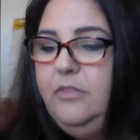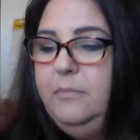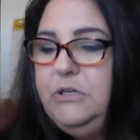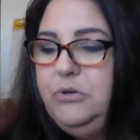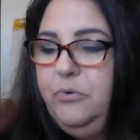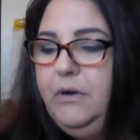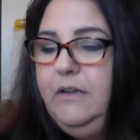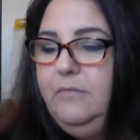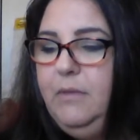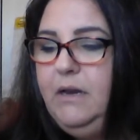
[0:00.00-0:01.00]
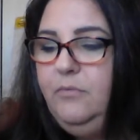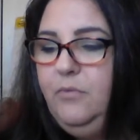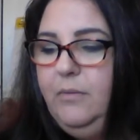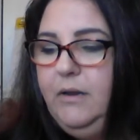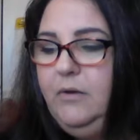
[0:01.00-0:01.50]
The majority of men and
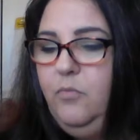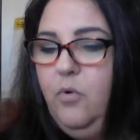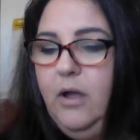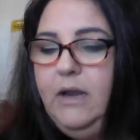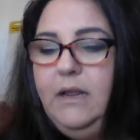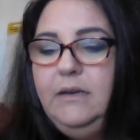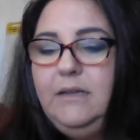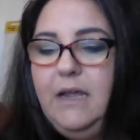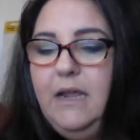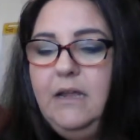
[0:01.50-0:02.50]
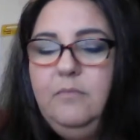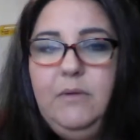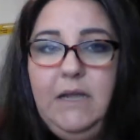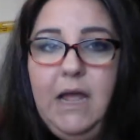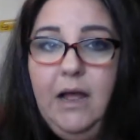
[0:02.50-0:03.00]
women want and can
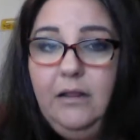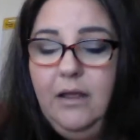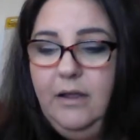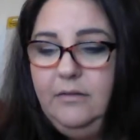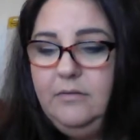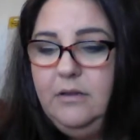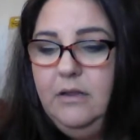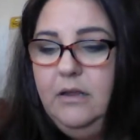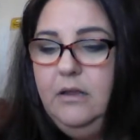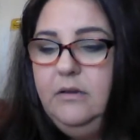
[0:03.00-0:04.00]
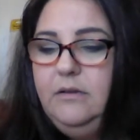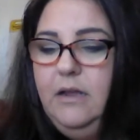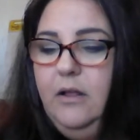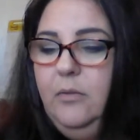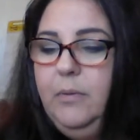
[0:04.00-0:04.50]
be allies
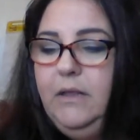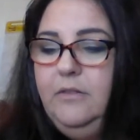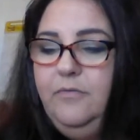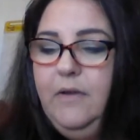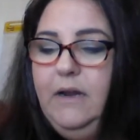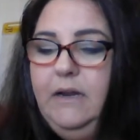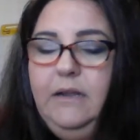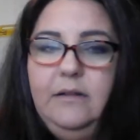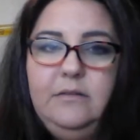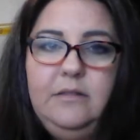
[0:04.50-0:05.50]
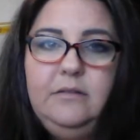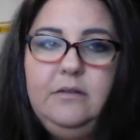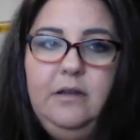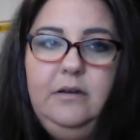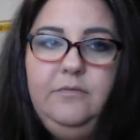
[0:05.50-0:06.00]
to help in the fight against this
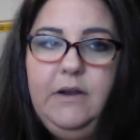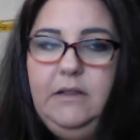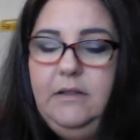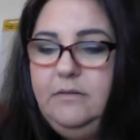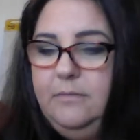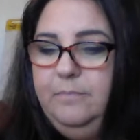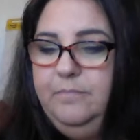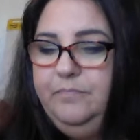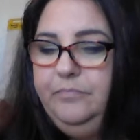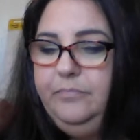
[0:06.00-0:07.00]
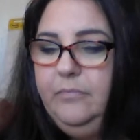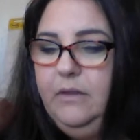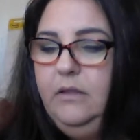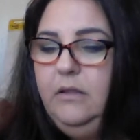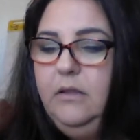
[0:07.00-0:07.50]
kind of violence.
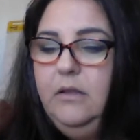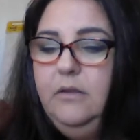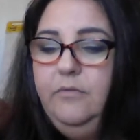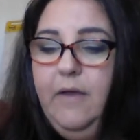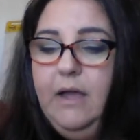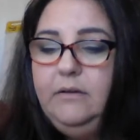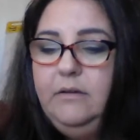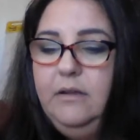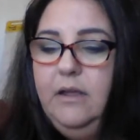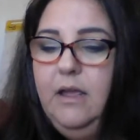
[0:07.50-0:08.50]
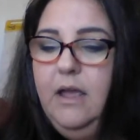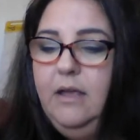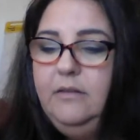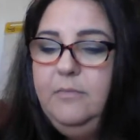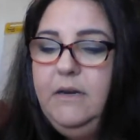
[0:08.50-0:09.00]
Fact:
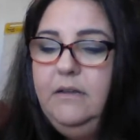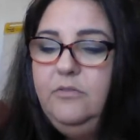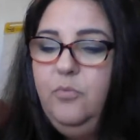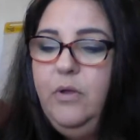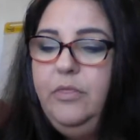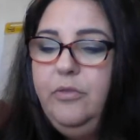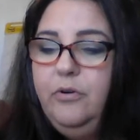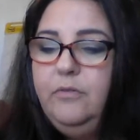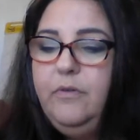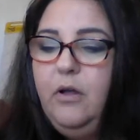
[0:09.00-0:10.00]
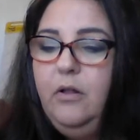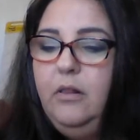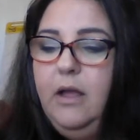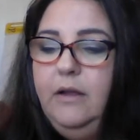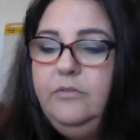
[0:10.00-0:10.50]
as many as 1/3 of
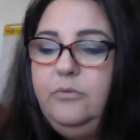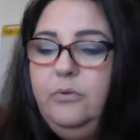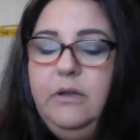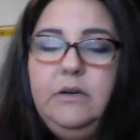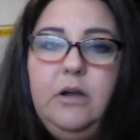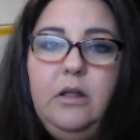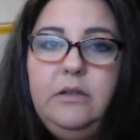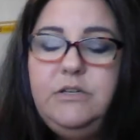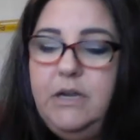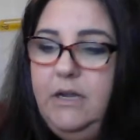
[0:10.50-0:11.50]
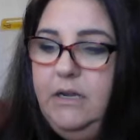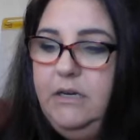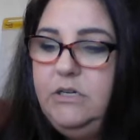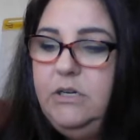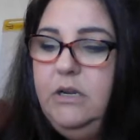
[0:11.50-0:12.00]
all high school and college
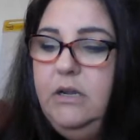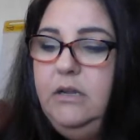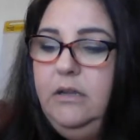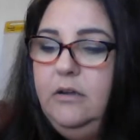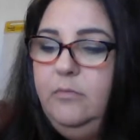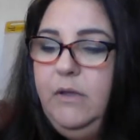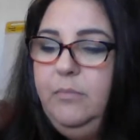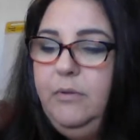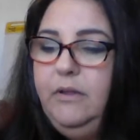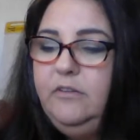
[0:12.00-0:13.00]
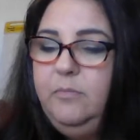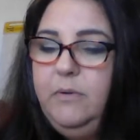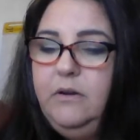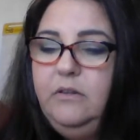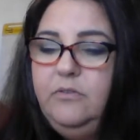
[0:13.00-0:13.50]
age young people
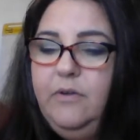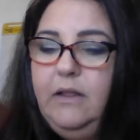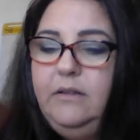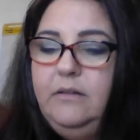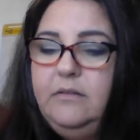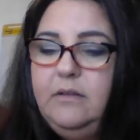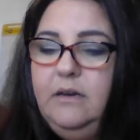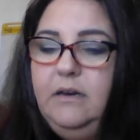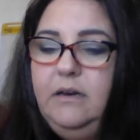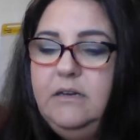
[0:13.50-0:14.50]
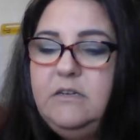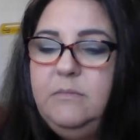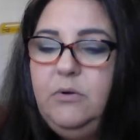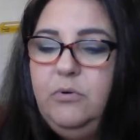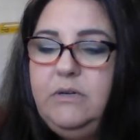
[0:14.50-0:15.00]
experience violence in an
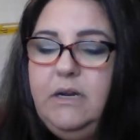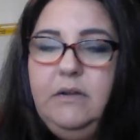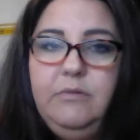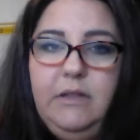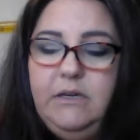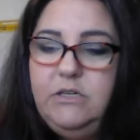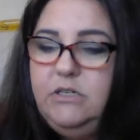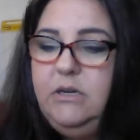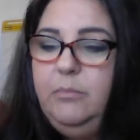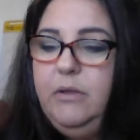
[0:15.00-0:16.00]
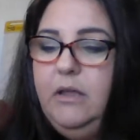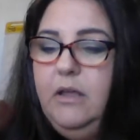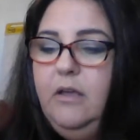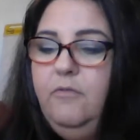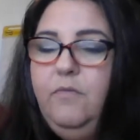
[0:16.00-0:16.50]
intimate or dating relationship.
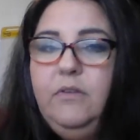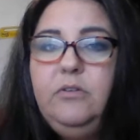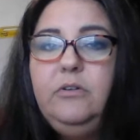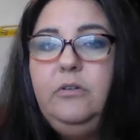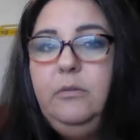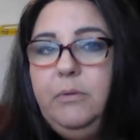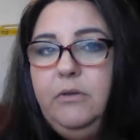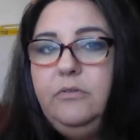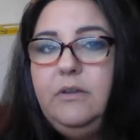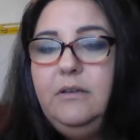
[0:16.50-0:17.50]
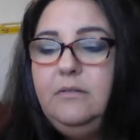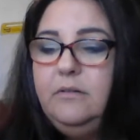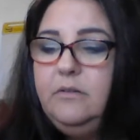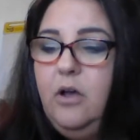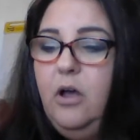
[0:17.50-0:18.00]
Physical abuse is
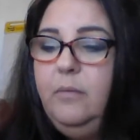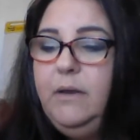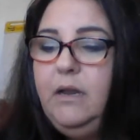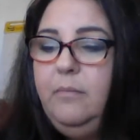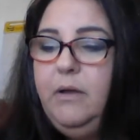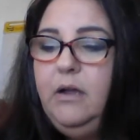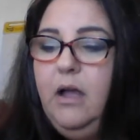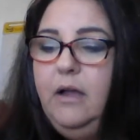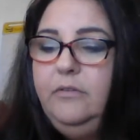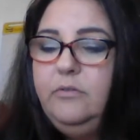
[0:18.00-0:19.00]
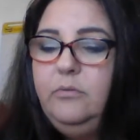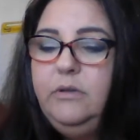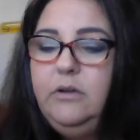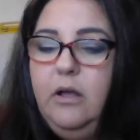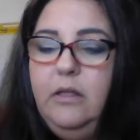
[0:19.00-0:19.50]
as common among high
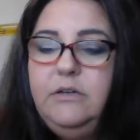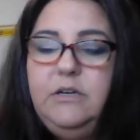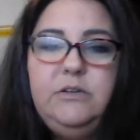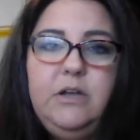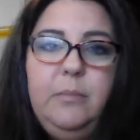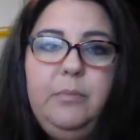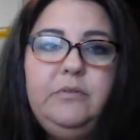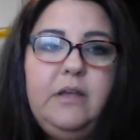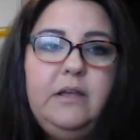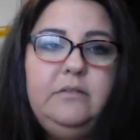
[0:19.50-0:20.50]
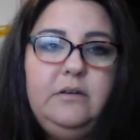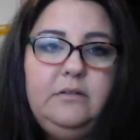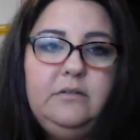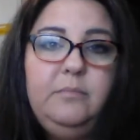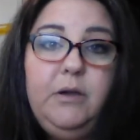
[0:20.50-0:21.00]
school and college age couples as it
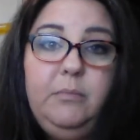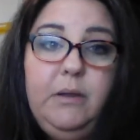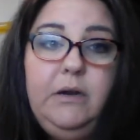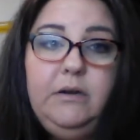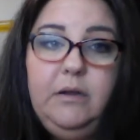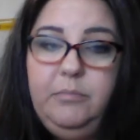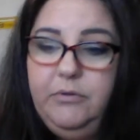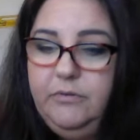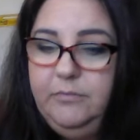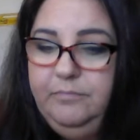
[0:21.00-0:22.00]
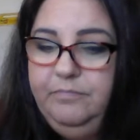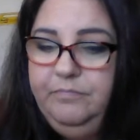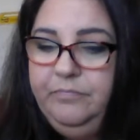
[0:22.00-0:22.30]
is among married couples.